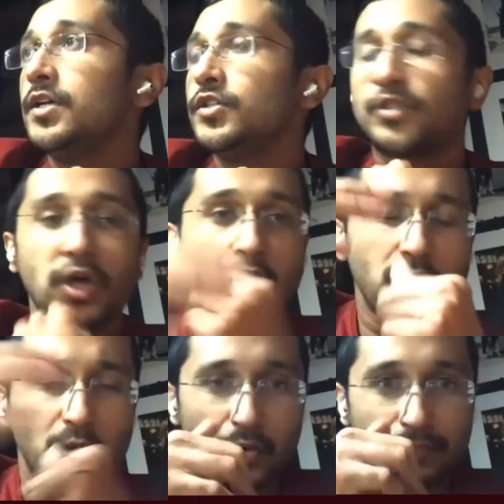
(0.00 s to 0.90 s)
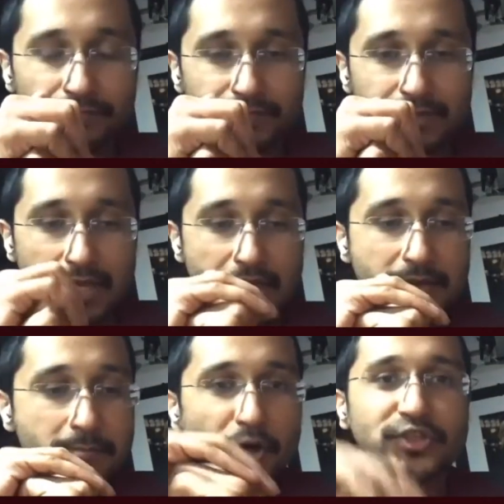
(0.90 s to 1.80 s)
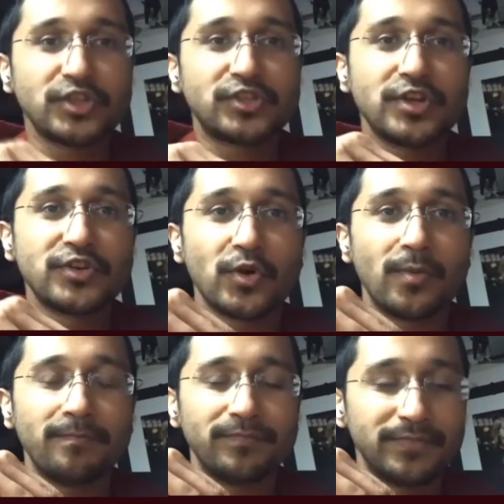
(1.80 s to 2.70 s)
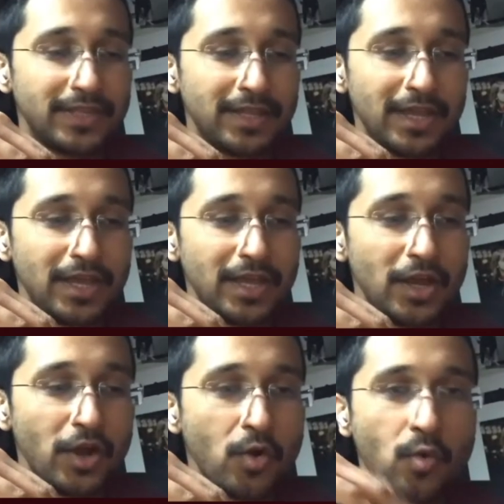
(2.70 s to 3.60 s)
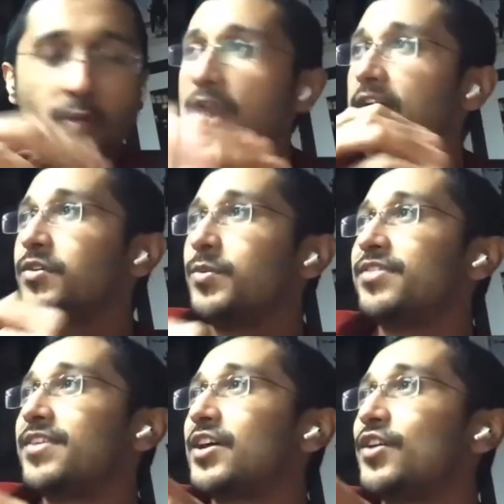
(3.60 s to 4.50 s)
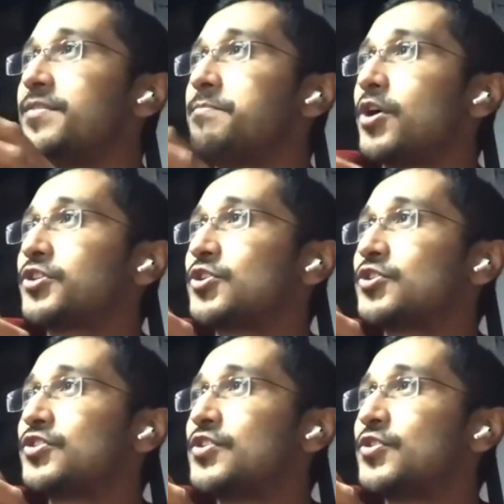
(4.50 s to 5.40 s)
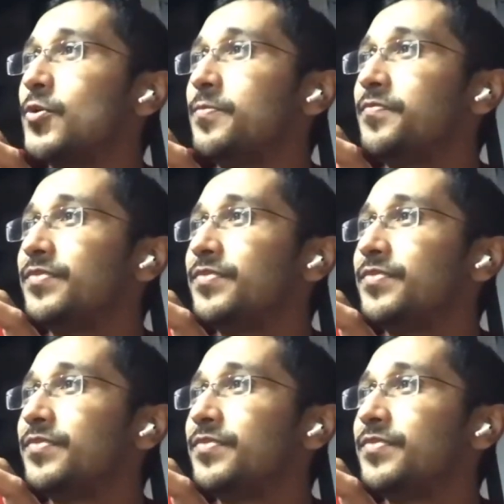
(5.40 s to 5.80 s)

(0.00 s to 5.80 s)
So, Impostor Syndrome. Whenever we think of Impostor Syndrome,